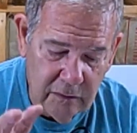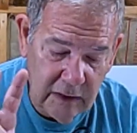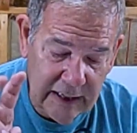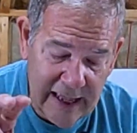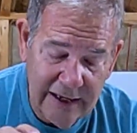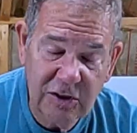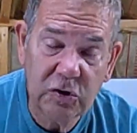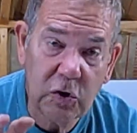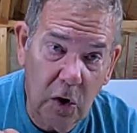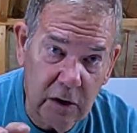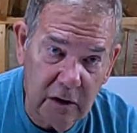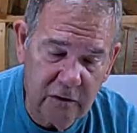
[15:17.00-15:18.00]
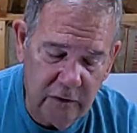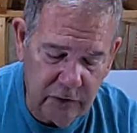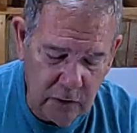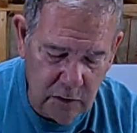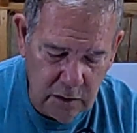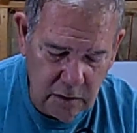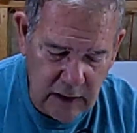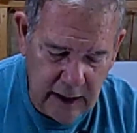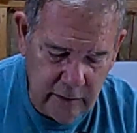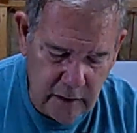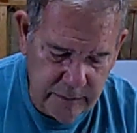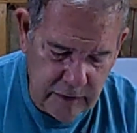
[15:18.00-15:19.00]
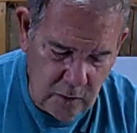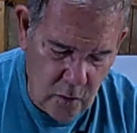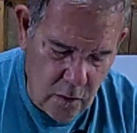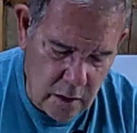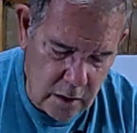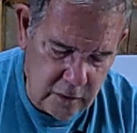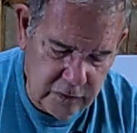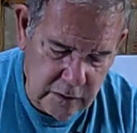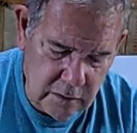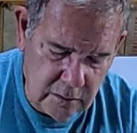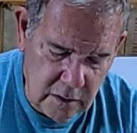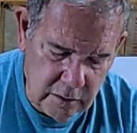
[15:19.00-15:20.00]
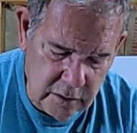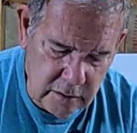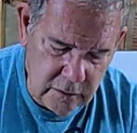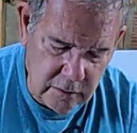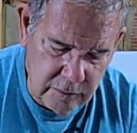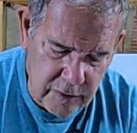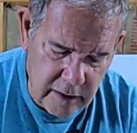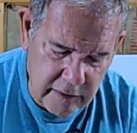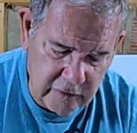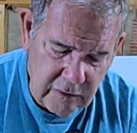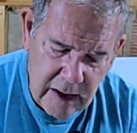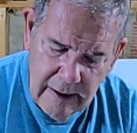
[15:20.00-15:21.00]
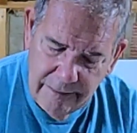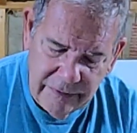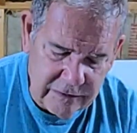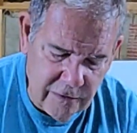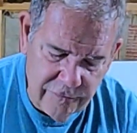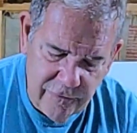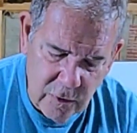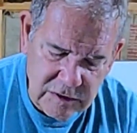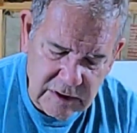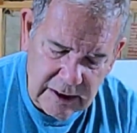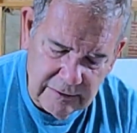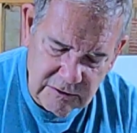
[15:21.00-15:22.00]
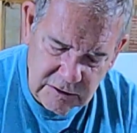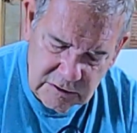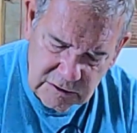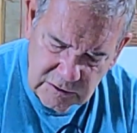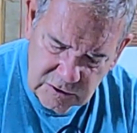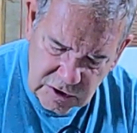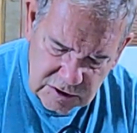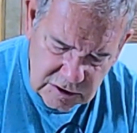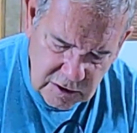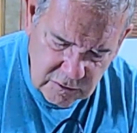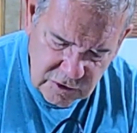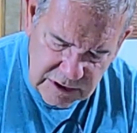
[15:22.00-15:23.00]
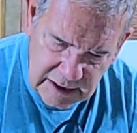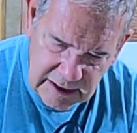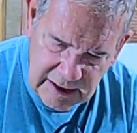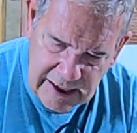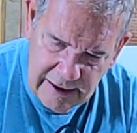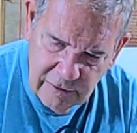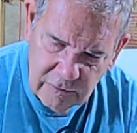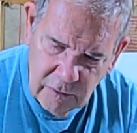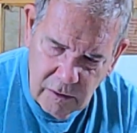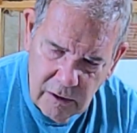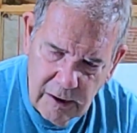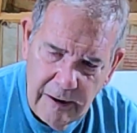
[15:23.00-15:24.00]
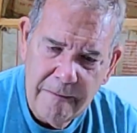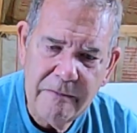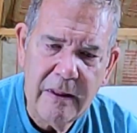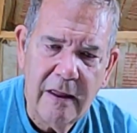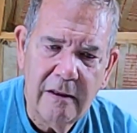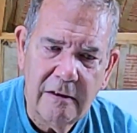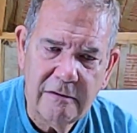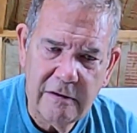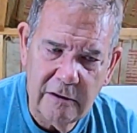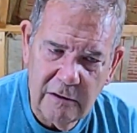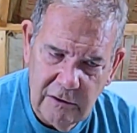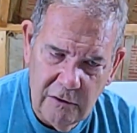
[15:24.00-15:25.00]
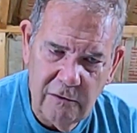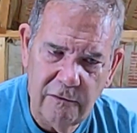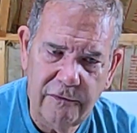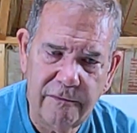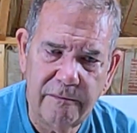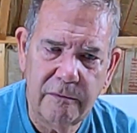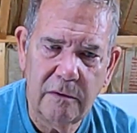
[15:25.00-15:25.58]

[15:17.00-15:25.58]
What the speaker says: glass sawdust, if you will, cloud up in the water, so you know you're doing progress. But don't force it. Just go gently down through it till you've